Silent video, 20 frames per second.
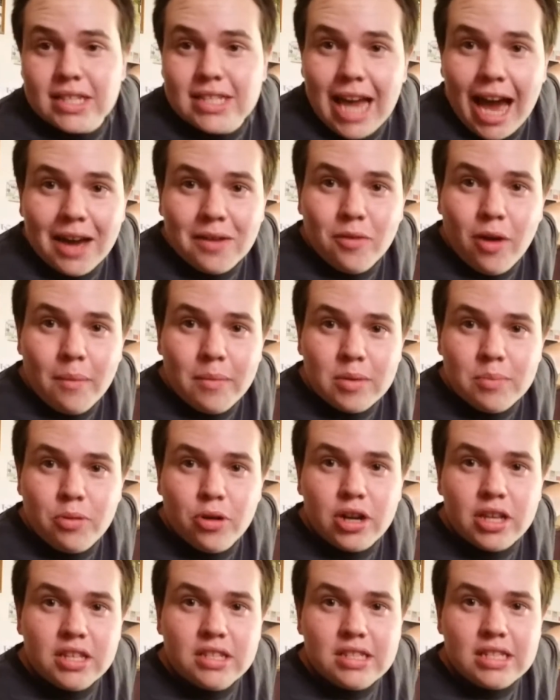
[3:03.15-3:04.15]
exactly where I'm going to
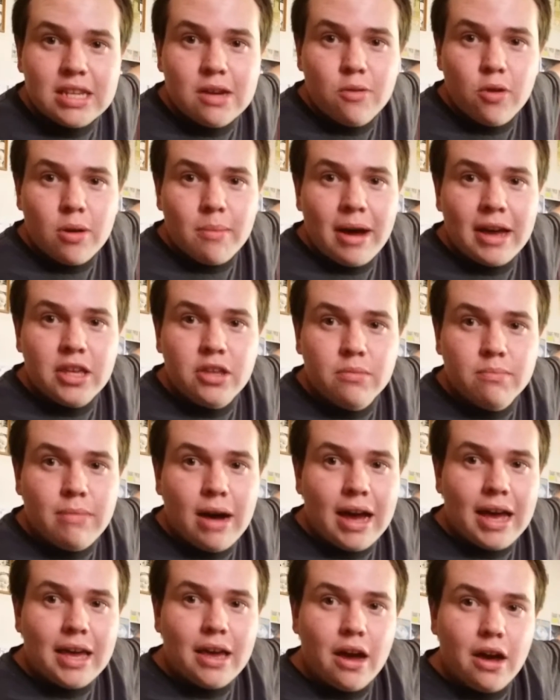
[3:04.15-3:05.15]
put it. You see where my
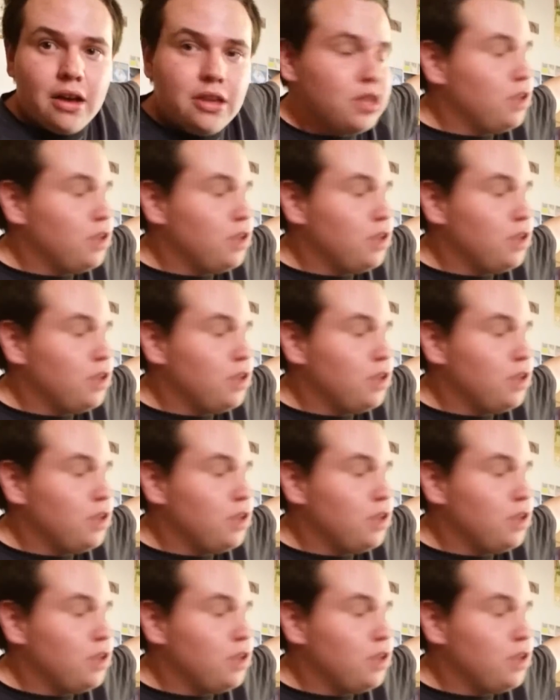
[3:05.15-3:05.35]
my uh,